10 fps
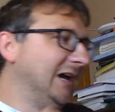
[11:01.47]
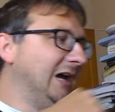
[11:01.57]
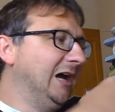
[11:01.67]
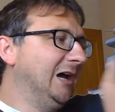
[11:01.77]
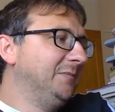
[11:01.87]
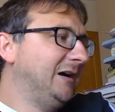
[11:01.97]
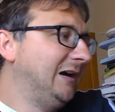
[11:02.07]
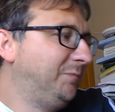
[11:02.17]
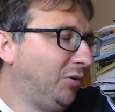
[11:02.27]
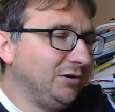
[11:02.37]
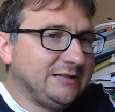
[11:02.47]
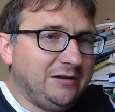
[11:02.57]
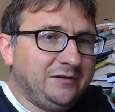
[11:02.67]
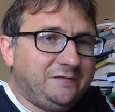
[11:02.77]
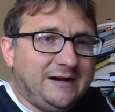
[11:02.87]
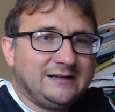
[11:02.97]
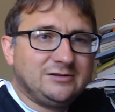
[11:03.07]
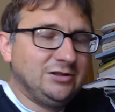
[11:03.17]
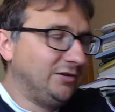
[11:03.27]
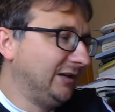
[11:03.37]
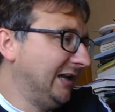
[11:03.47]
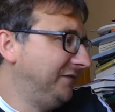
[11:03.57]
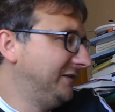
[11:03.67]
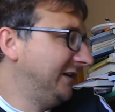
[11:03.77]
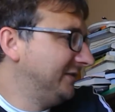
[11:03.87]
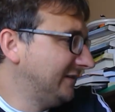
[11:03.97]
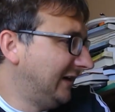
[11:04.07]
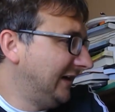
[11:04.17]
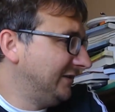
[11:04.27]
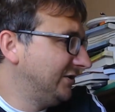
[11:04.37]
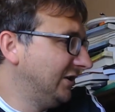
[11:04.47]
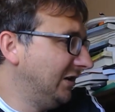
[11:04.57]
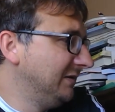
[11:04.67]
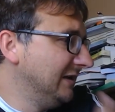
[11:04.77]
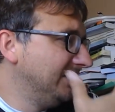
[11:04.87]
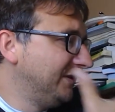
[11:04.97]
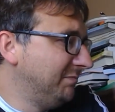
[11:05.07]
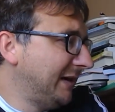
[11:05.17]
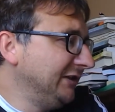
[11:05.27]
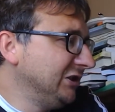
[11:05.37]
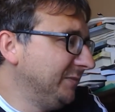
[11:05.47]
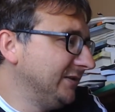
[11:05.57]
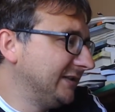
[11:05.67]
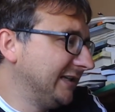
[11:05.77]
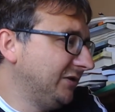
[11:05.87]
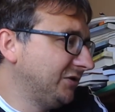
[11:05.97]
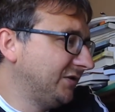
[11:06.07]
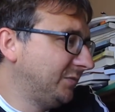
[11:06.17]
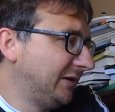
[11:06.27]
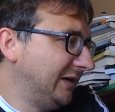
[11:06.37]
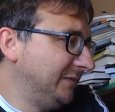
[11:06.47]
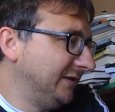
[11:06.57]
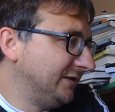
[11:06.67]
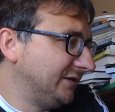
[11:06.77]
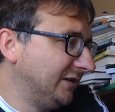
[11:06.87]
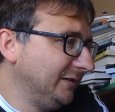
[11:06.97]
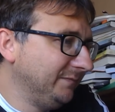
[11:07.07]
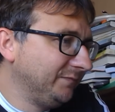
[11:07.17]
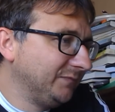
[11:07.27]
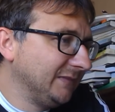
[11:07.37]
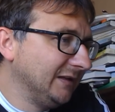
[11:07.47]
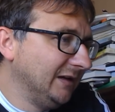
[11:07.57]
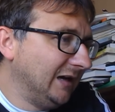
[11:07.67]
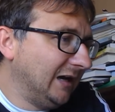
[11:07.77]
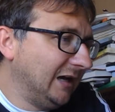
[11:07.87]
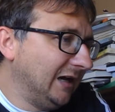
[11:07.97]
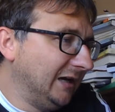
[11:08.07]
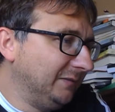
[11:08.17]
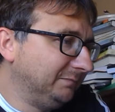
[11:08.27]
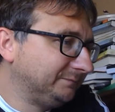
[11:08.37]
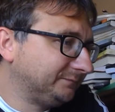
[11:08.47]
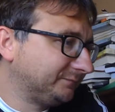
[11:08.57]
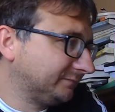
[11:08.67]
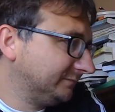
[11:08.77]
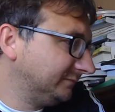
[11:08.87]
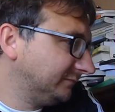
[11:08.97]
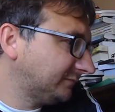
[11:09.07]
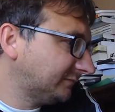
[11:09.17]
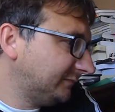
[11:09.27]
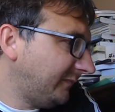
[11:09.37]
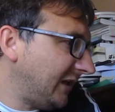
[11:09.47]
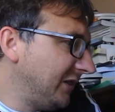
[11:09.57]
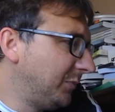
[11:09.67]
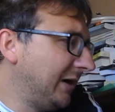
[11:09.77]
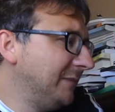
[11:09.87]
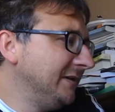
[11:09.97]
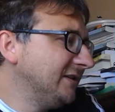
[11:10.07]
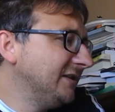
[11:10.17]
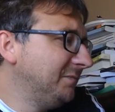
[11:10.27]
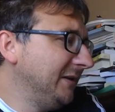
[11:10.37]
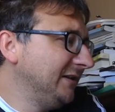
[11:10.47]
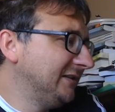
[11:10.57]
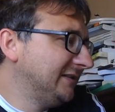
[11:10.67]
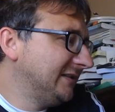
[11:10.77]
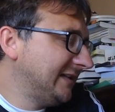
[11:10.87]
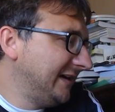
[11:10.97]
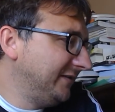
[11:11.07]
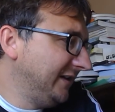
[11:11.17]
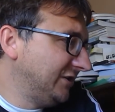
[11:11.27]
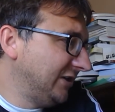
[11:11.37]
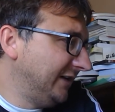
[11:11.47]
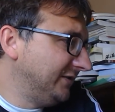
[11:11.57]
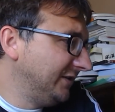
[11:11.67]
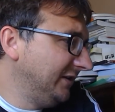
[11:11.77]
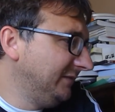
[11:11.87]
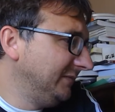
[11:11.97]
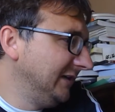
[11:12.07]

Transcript: I put down the factors on the left-hand side. So the management skills of the prime minister, the prime minister's ability to set the agenda,